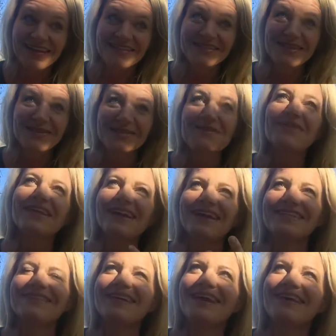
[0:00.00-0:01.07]
something
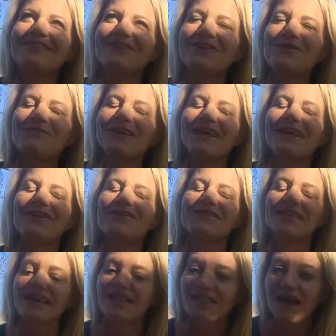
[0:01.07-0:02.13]
I say, a term that I
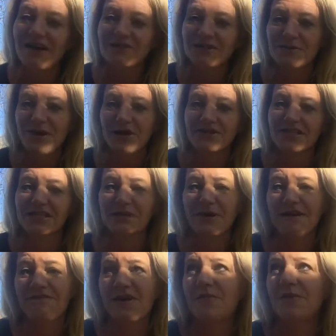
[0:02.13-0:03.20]
use, I love to melt into
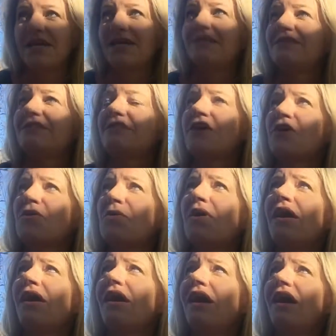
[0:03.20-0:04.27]
my feminine. So
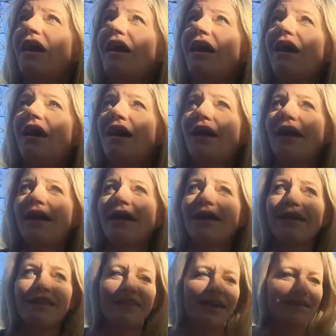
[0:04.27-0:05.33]

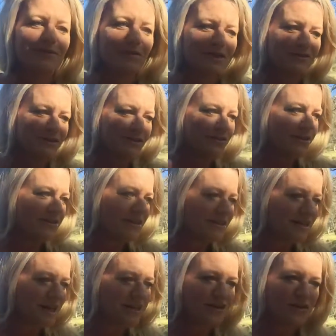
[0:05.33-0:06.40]
I like to be able to do the things that I